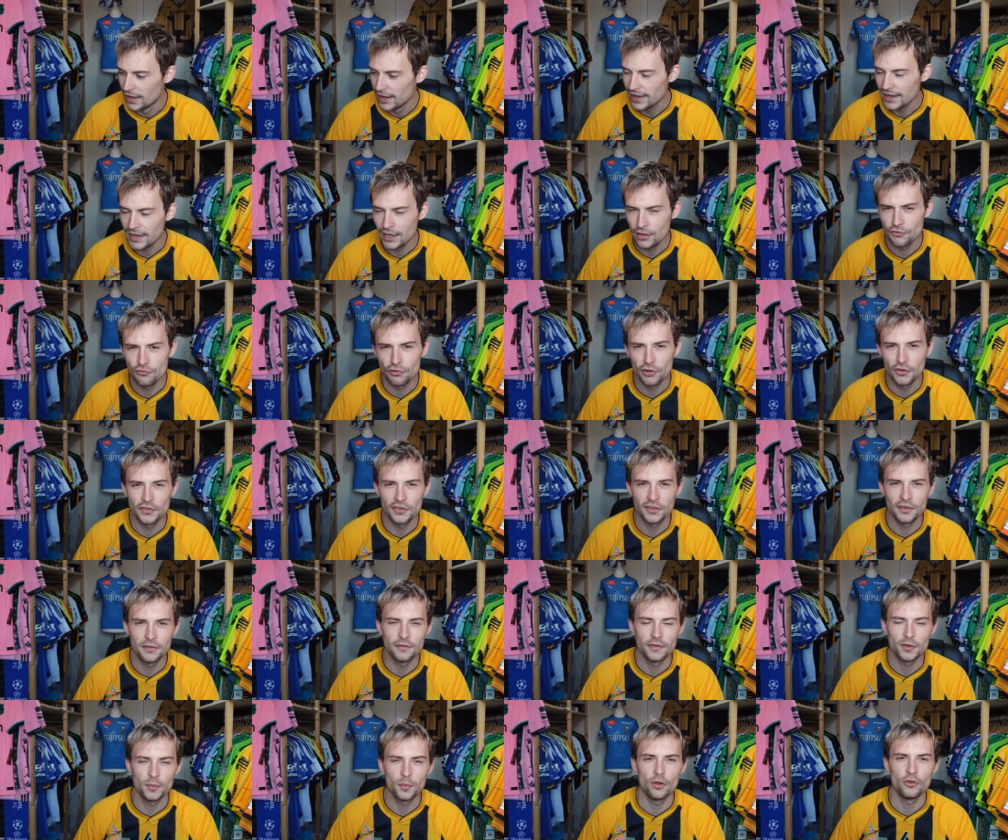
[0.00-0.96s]
interested
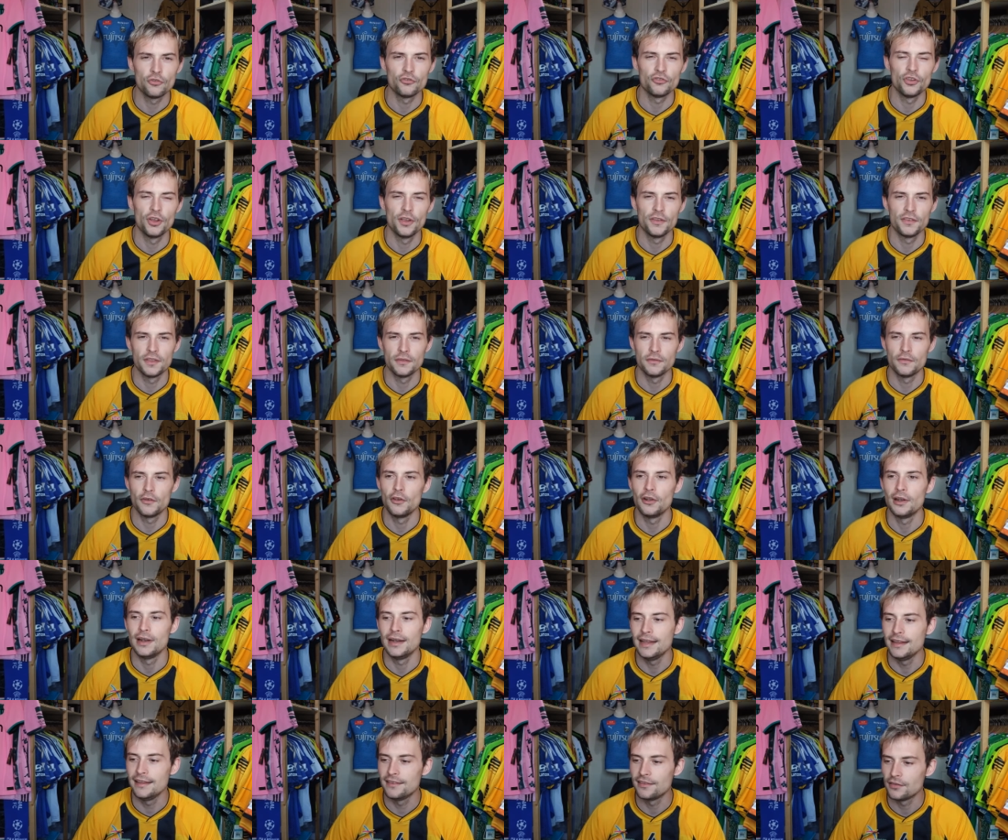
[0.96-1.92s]
in football shirts at the very
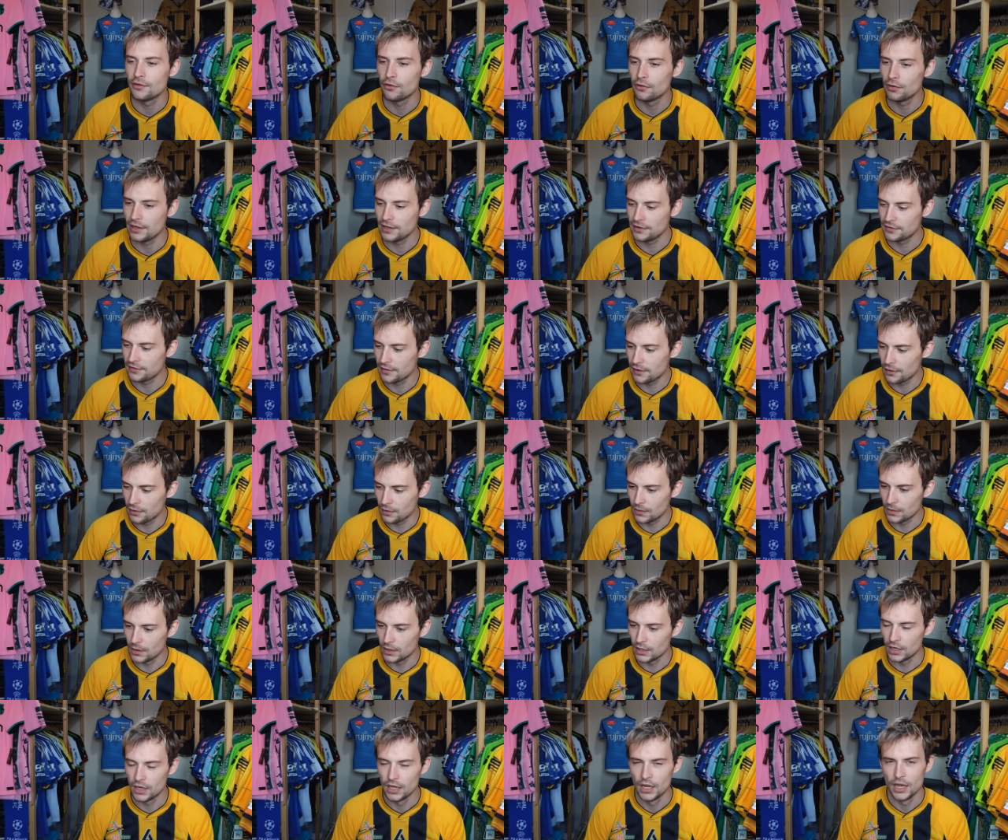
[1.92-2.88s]
least, so at least they'll
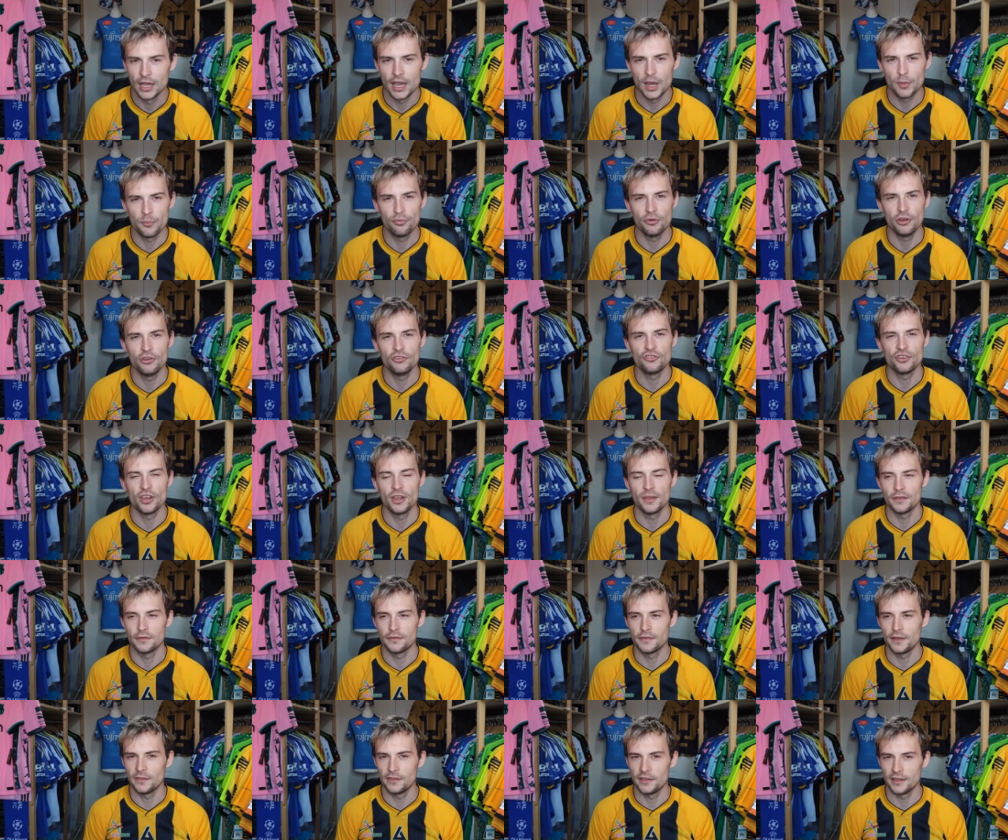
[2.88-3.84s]
appreciate the
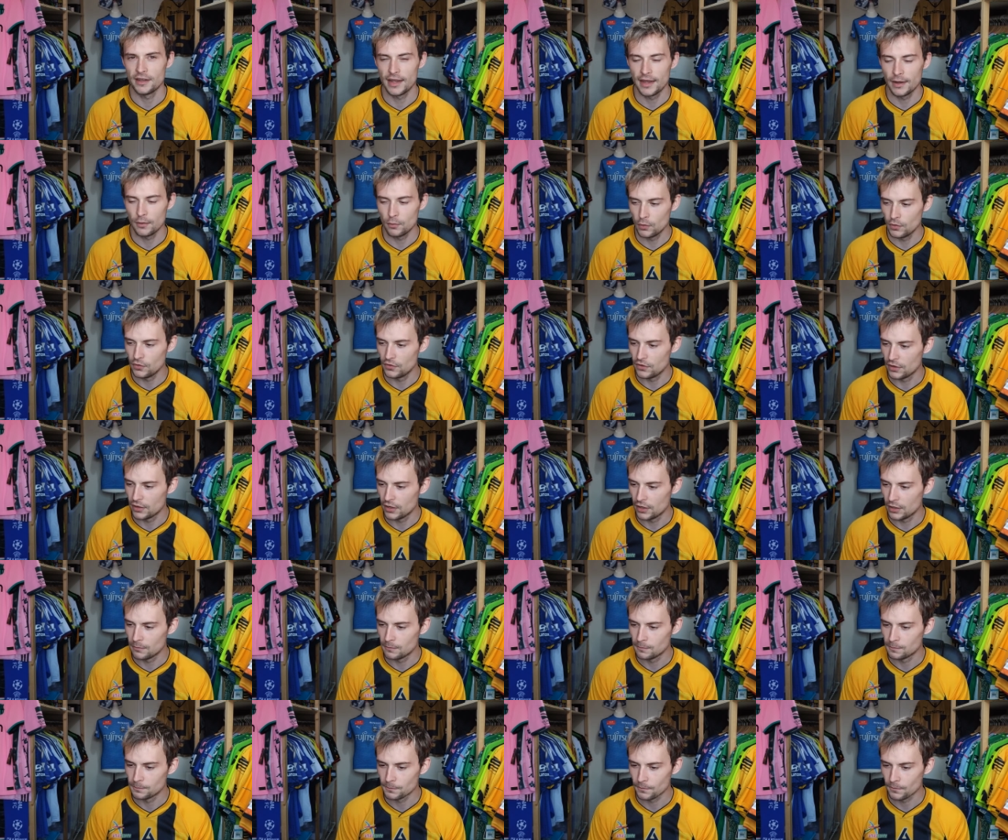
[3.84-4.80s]
fact that I would...
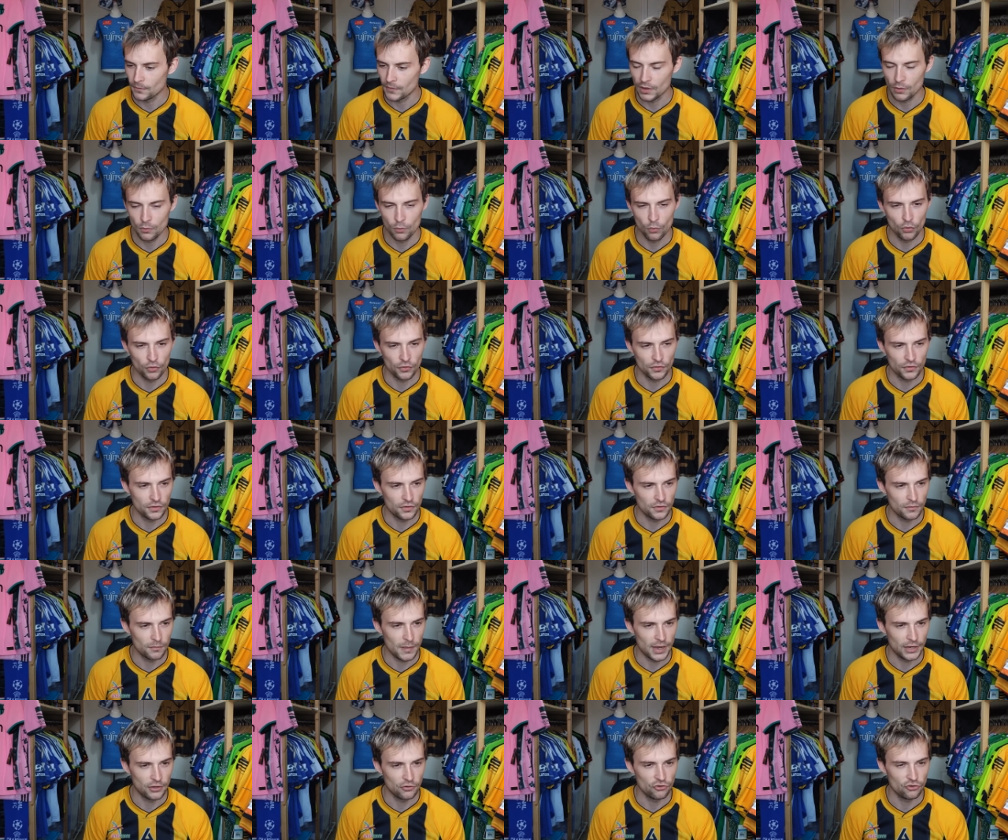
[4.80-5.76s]
want
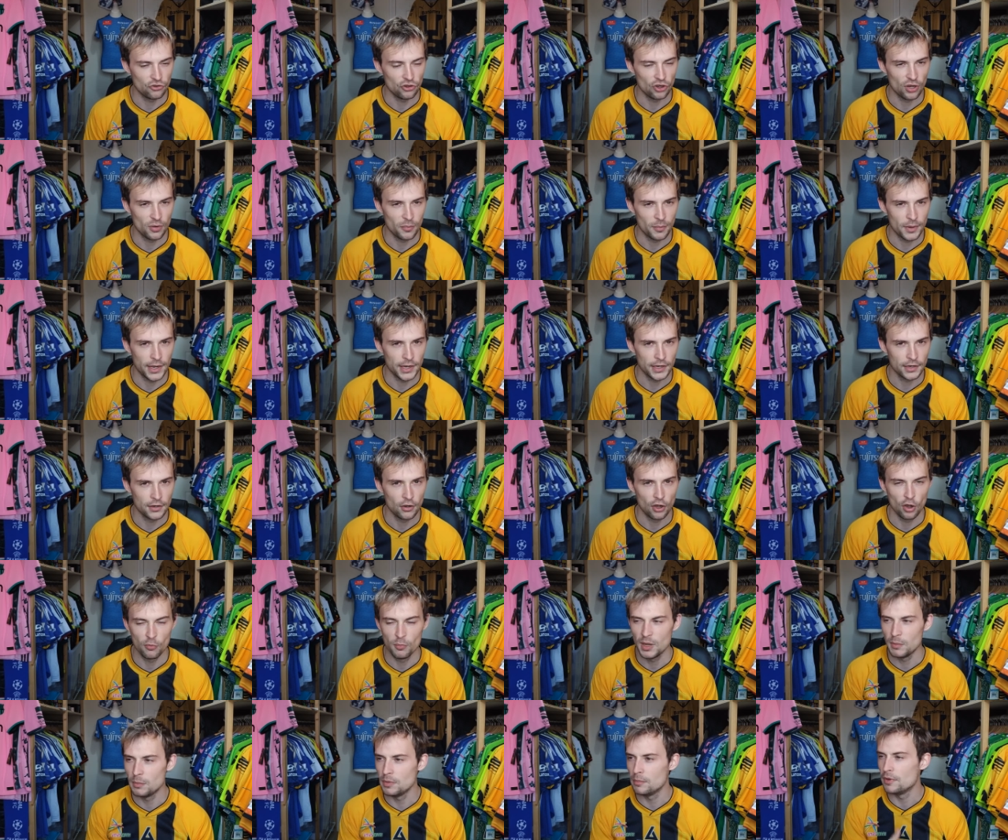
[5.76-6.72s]
my shirt back. Or
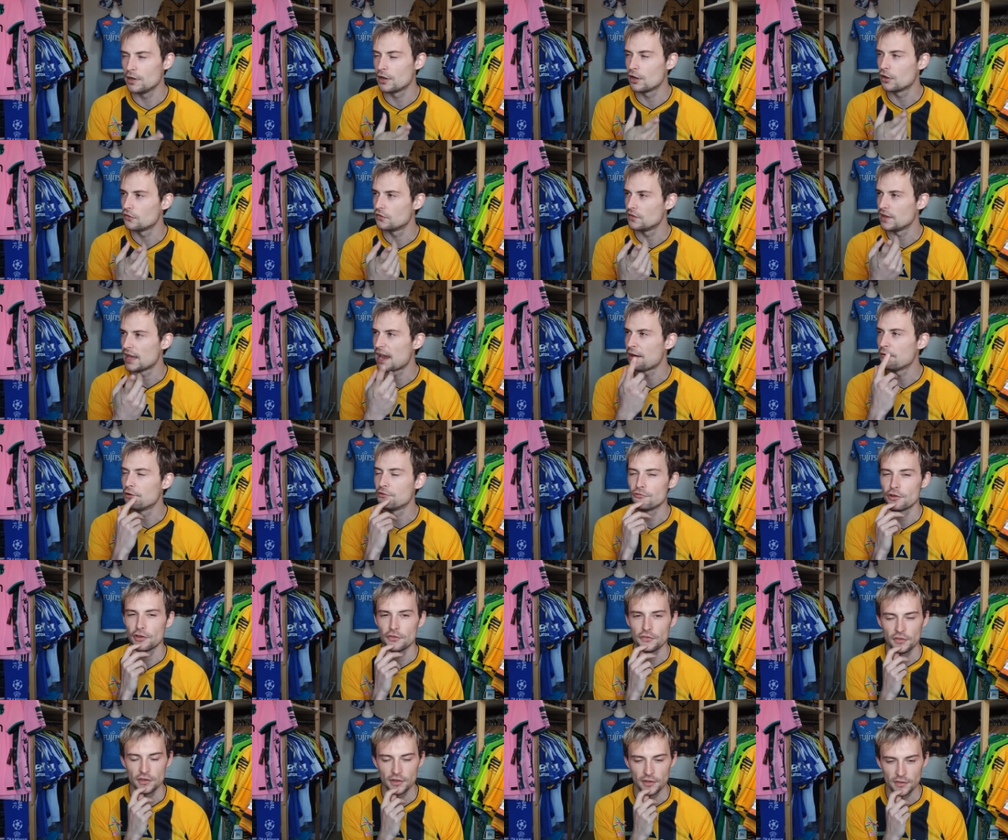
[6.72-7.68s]
maybe because they are
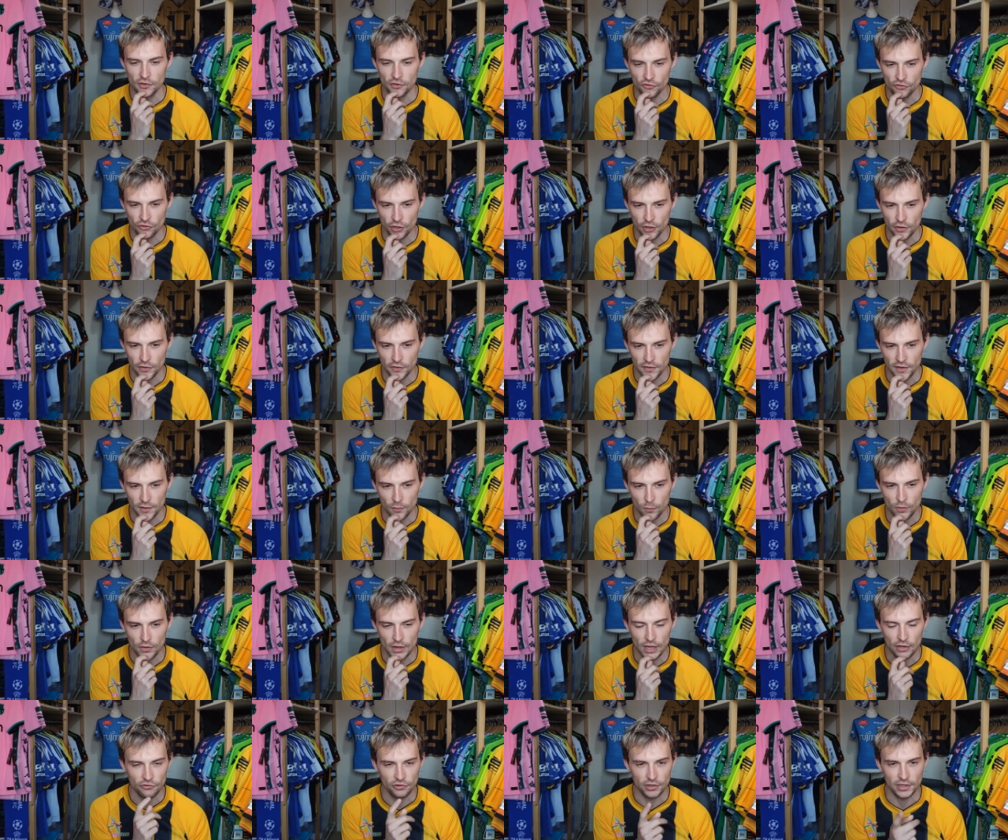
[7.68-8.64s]
interested in the shirts, they
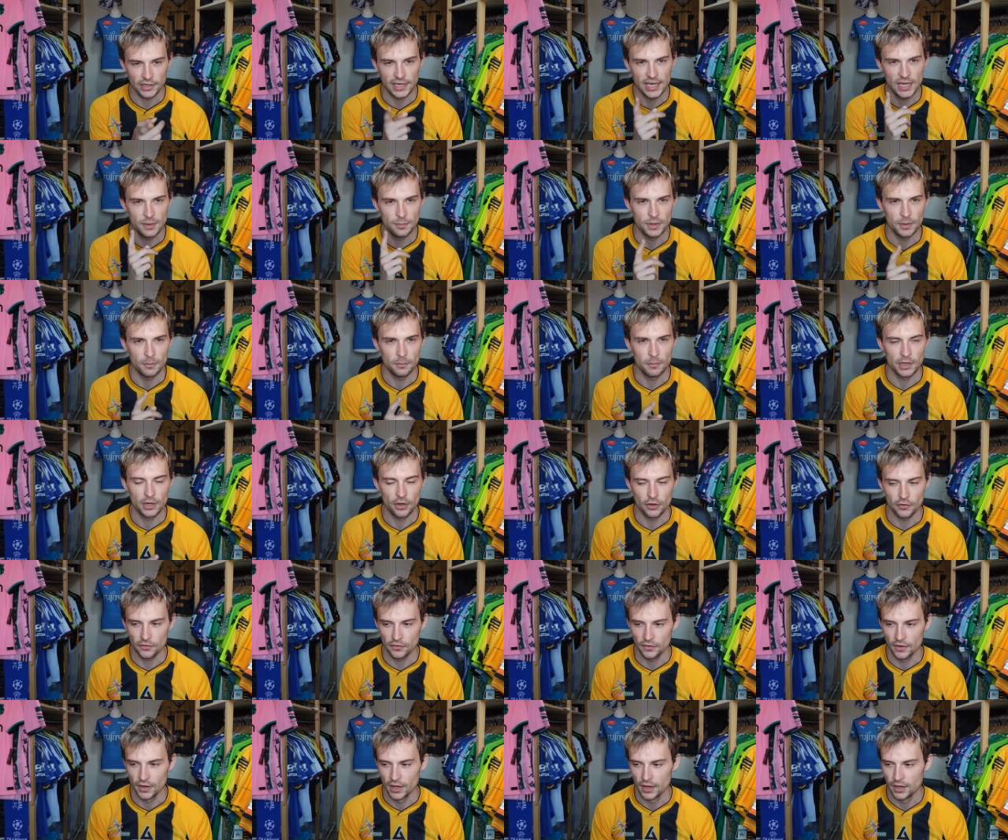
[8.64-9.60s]
would actually keep it
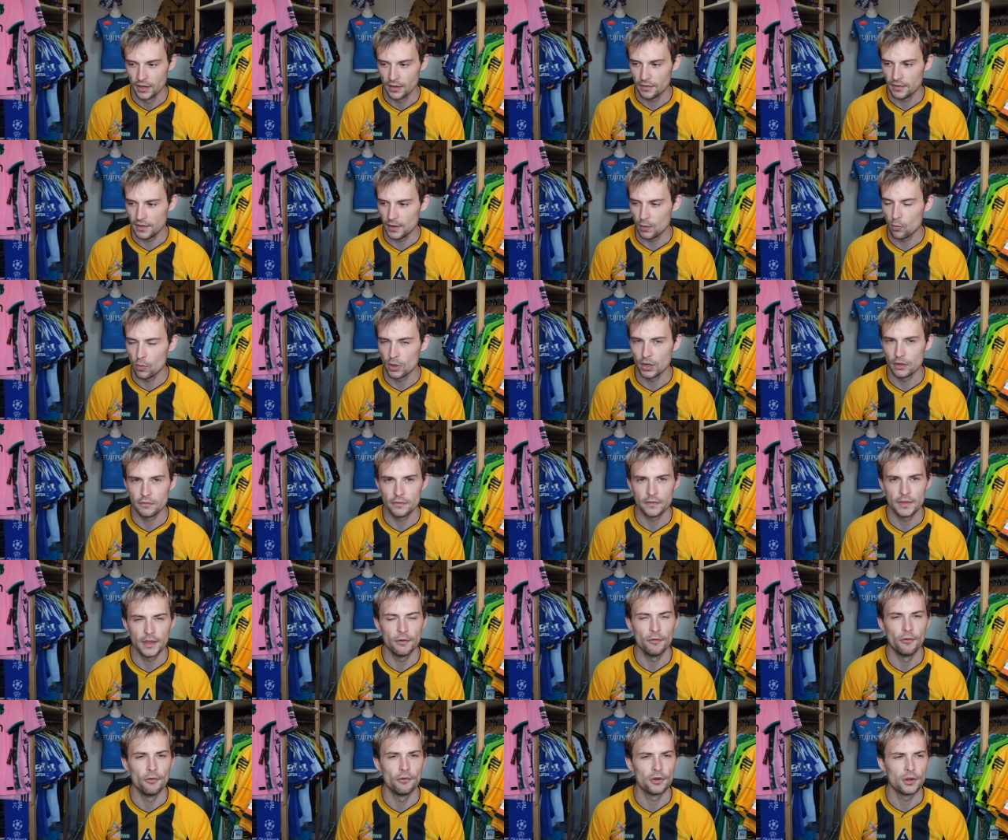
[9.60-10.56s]
because they want it for
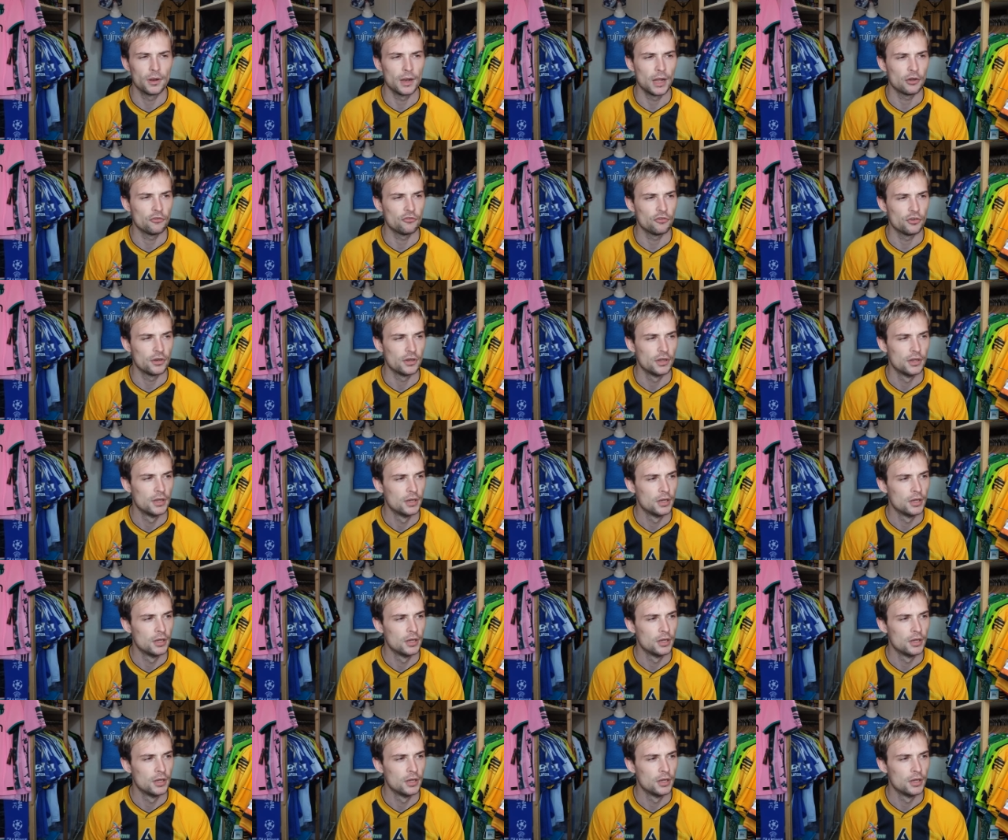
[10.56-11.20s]
their own collection.